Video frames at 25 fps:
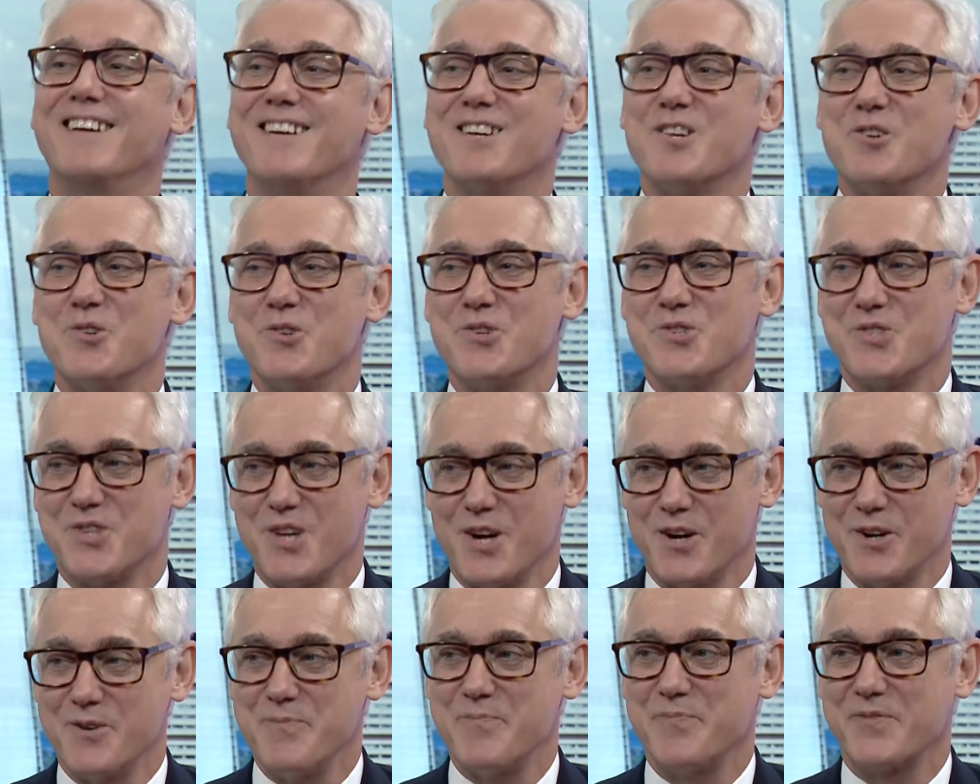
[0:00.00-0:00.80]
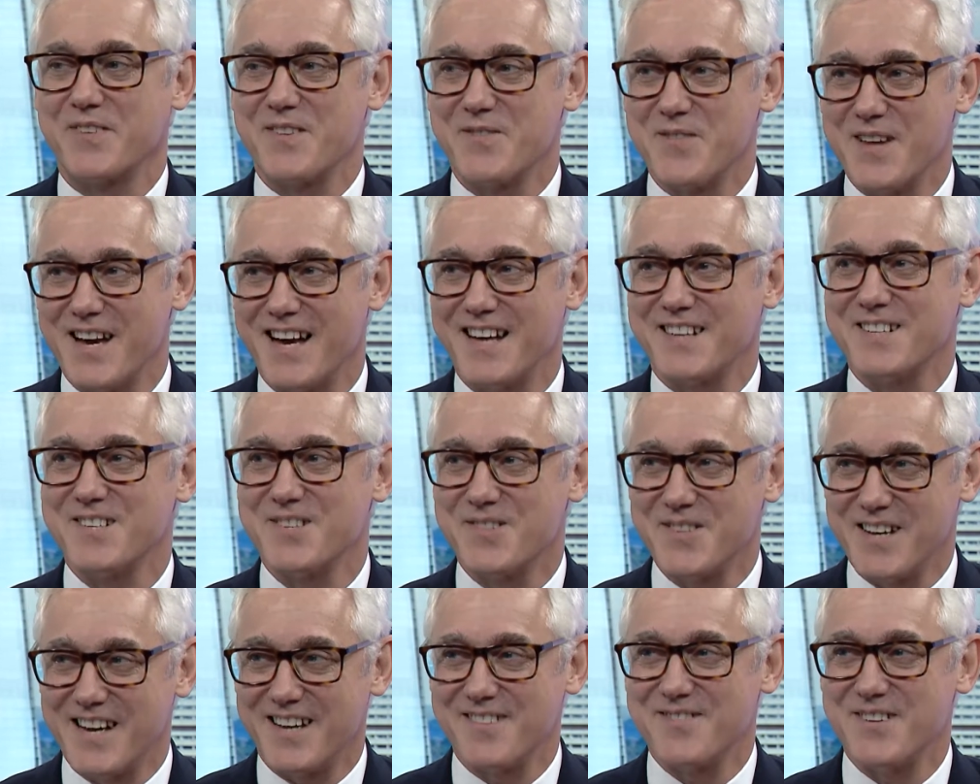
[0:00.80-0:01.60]
So that
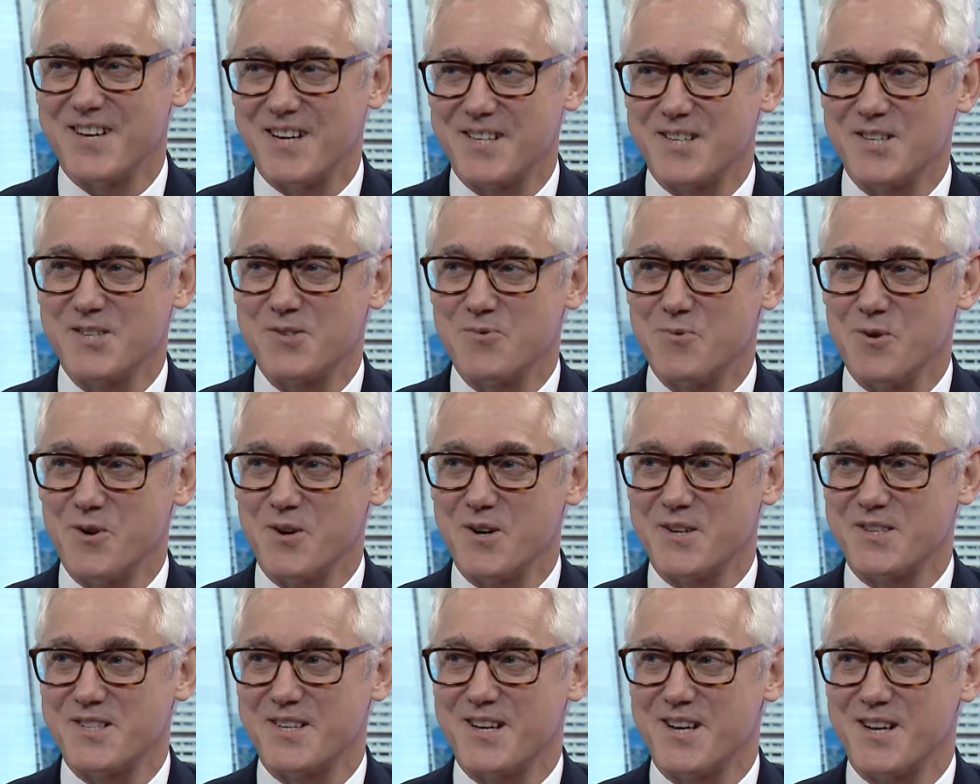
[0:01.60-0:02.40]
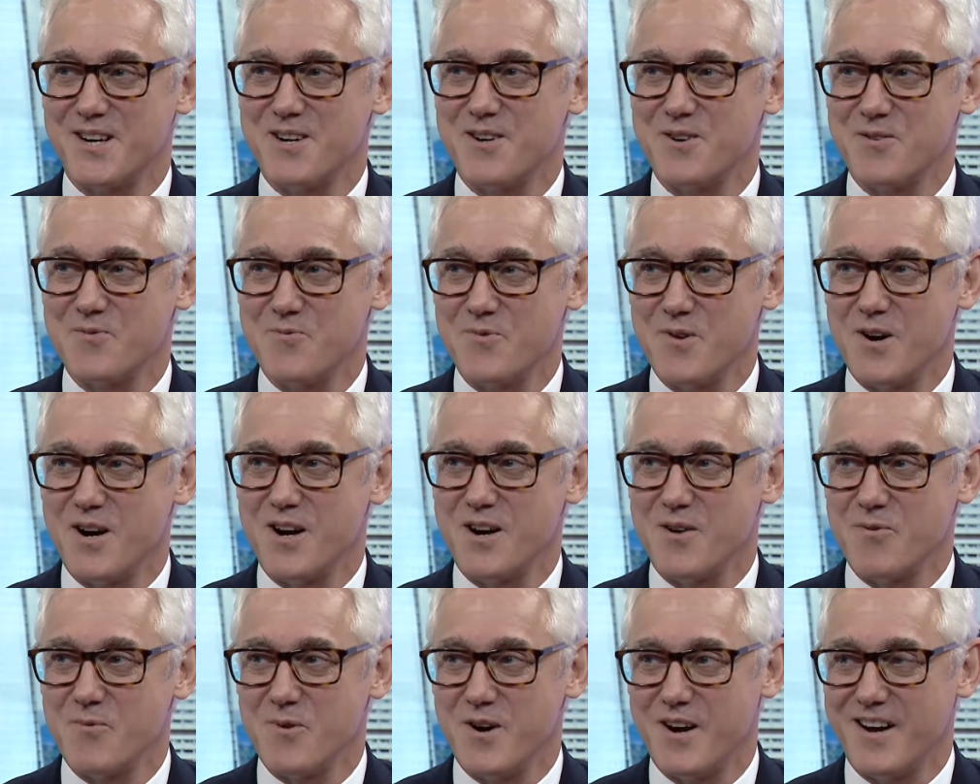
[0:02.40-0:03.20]
is what
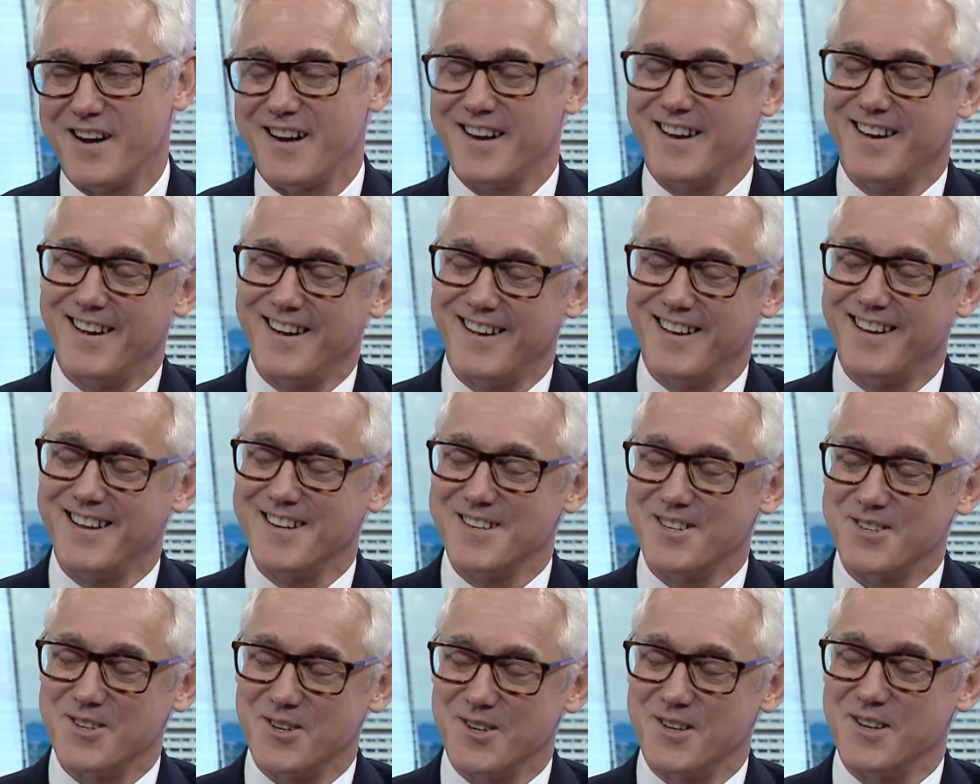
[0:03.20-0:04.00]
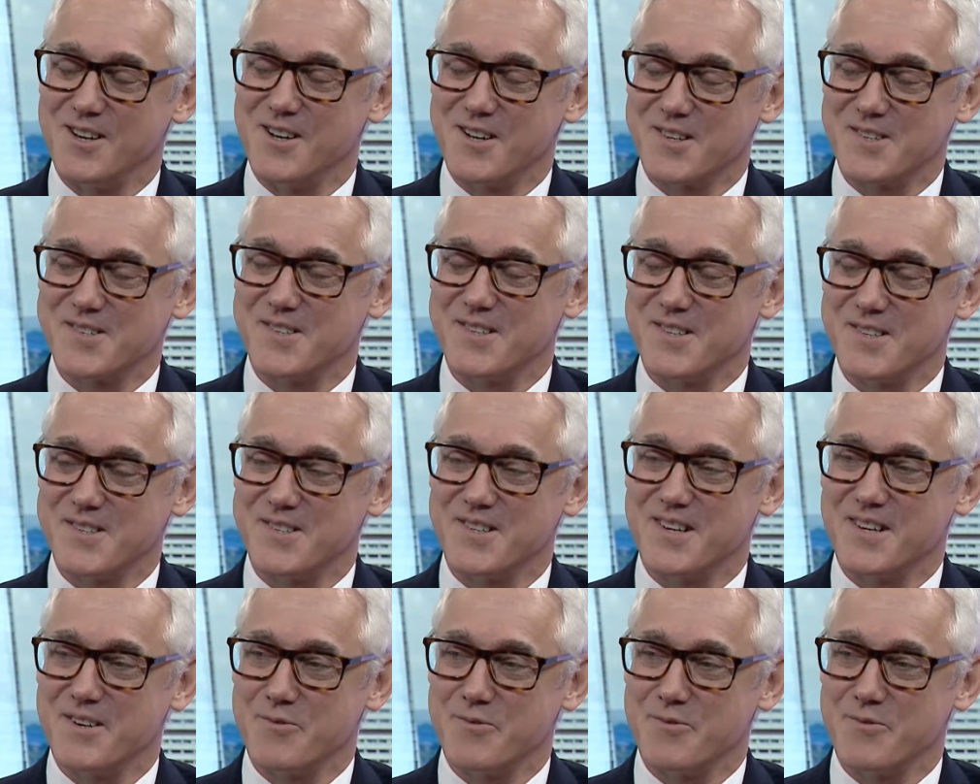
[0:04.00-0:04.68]
why .lux is,